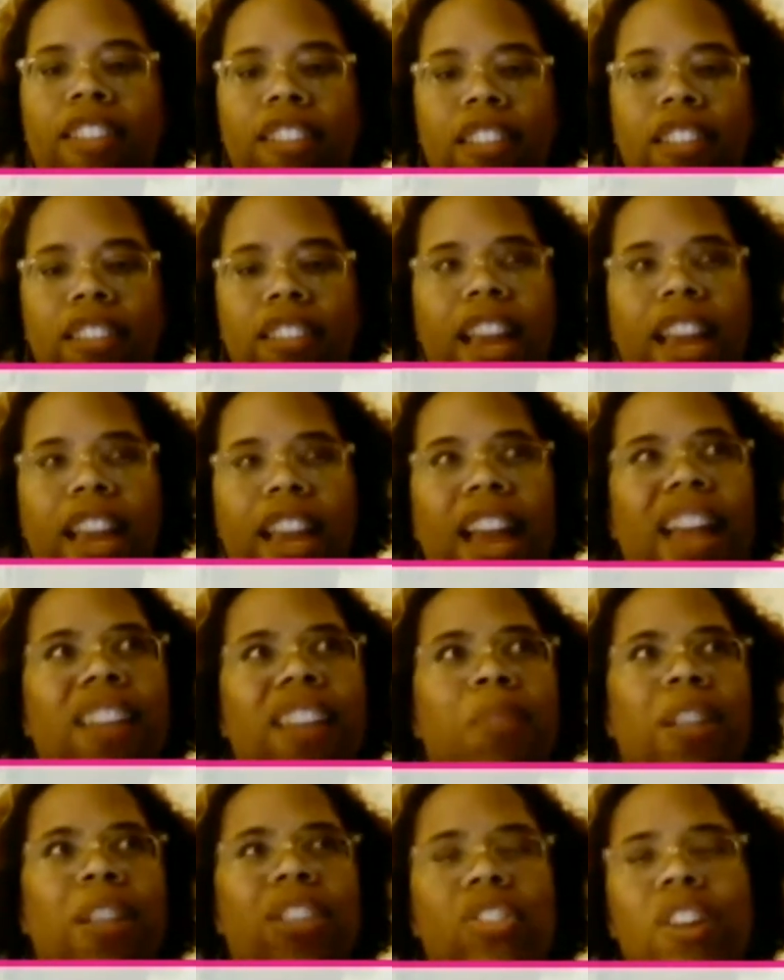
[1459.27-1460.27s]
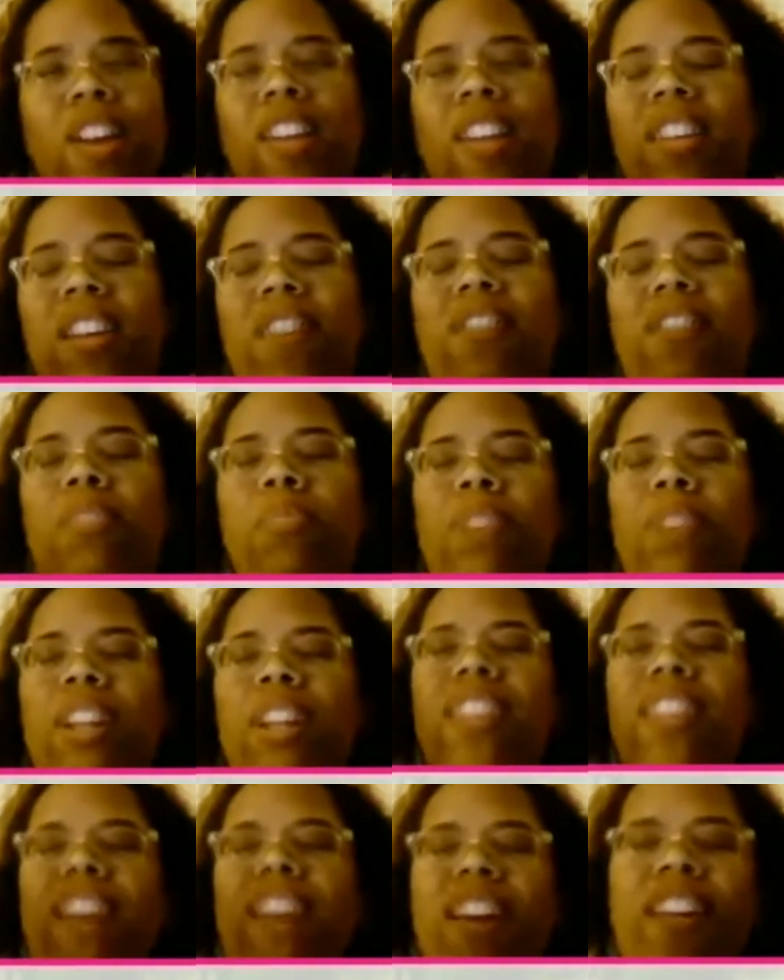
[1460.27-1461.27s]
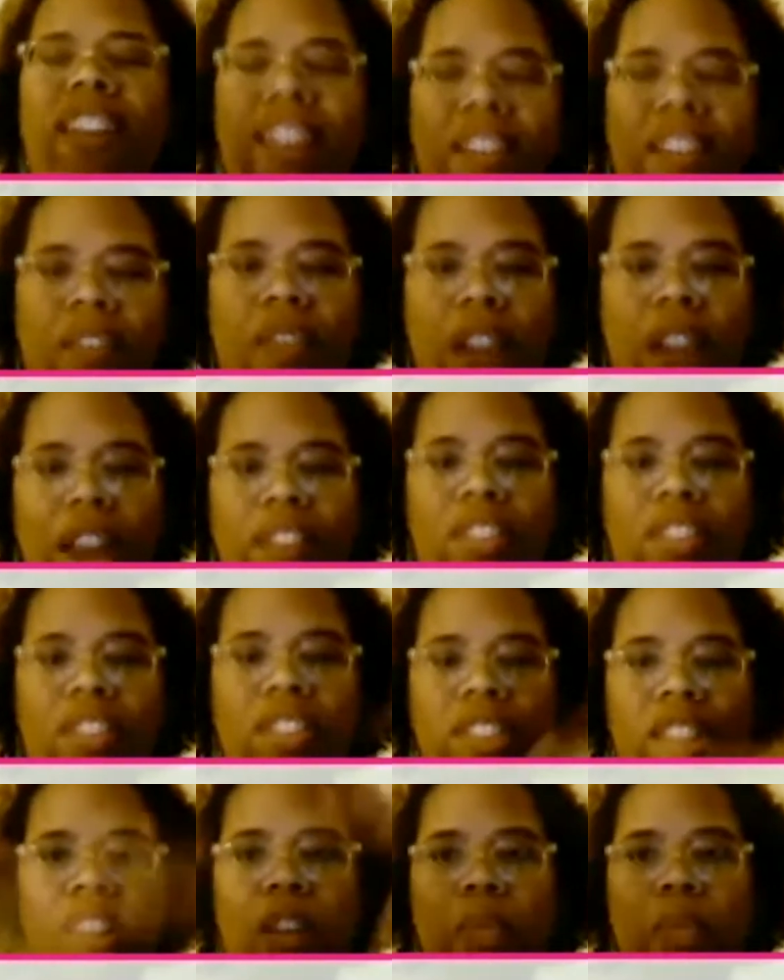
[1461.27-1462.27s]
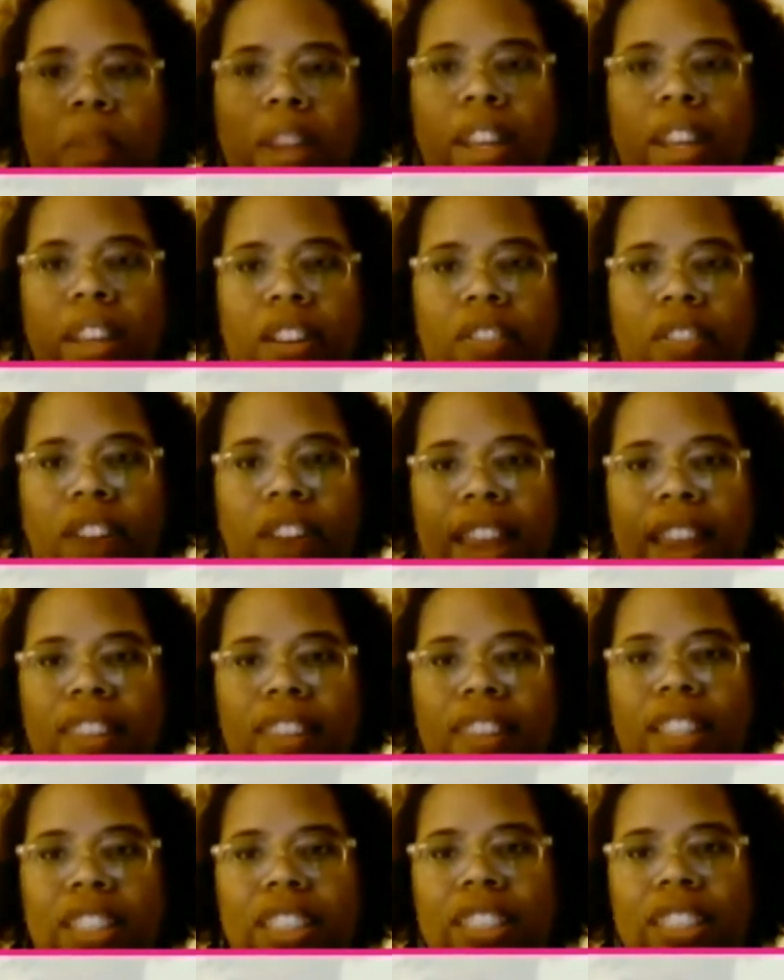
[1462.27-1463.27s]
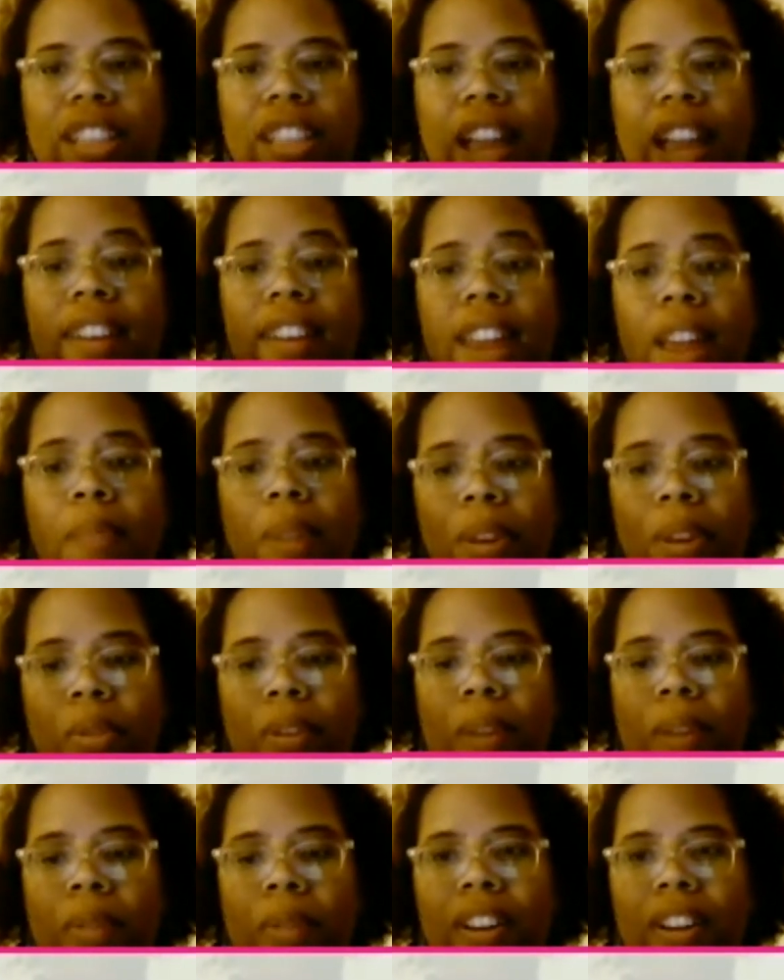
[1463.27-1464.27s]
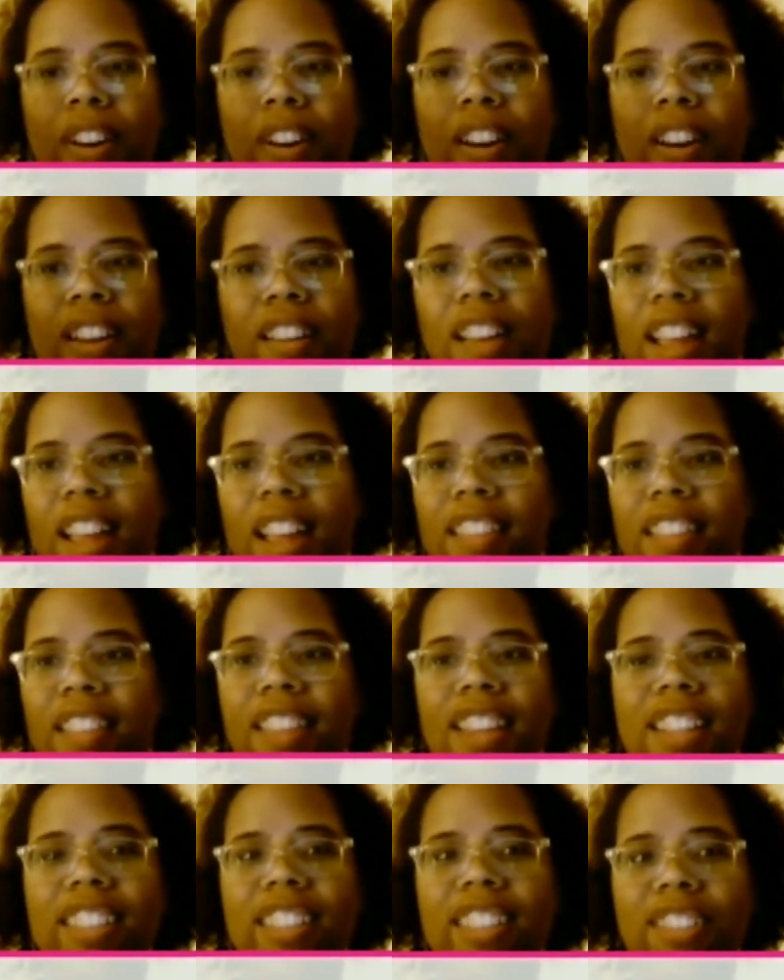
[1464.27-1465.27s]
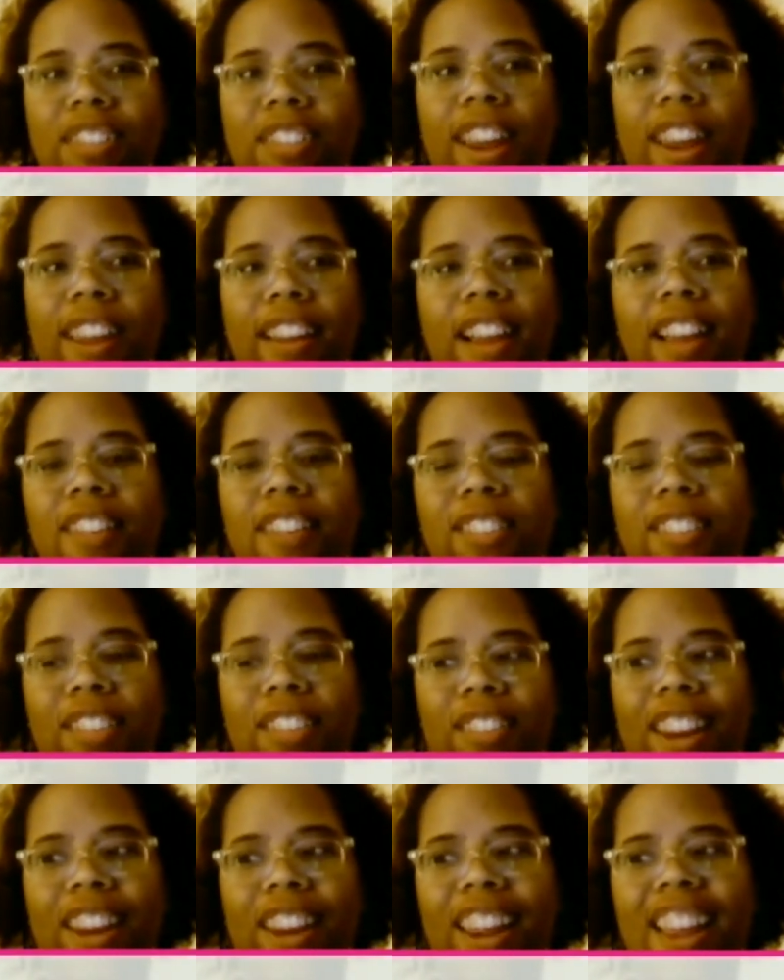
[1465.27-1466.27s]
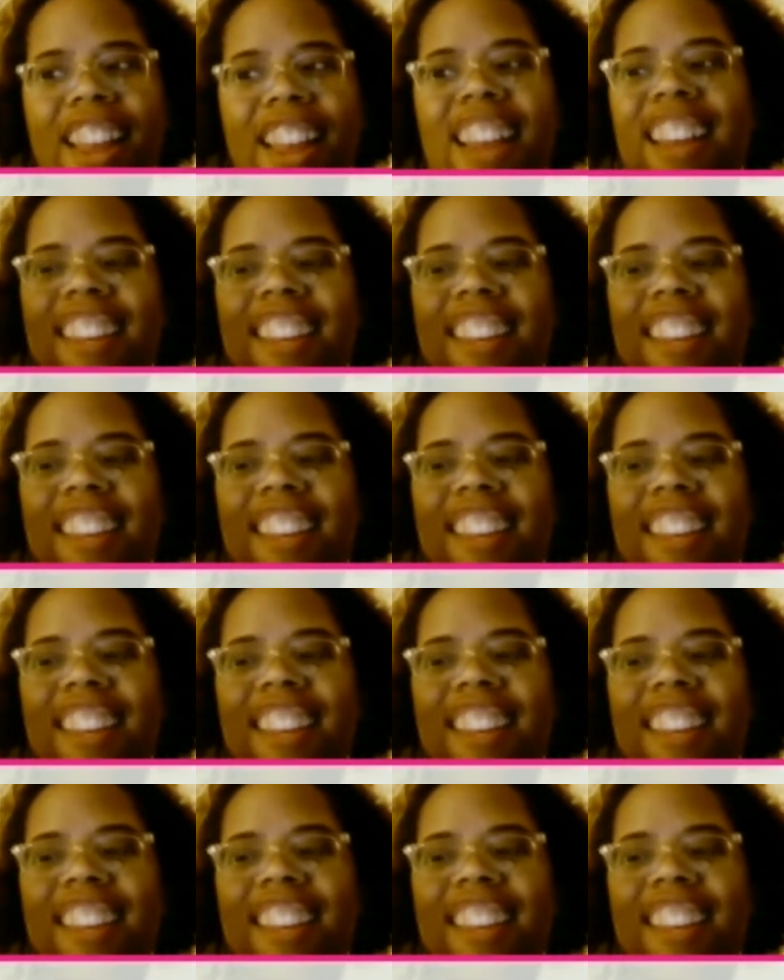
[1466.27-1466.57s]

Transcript: So they had to be strong enough to bring their it factor so that we can create this dynamic webinar. I think it's great. I know it's great.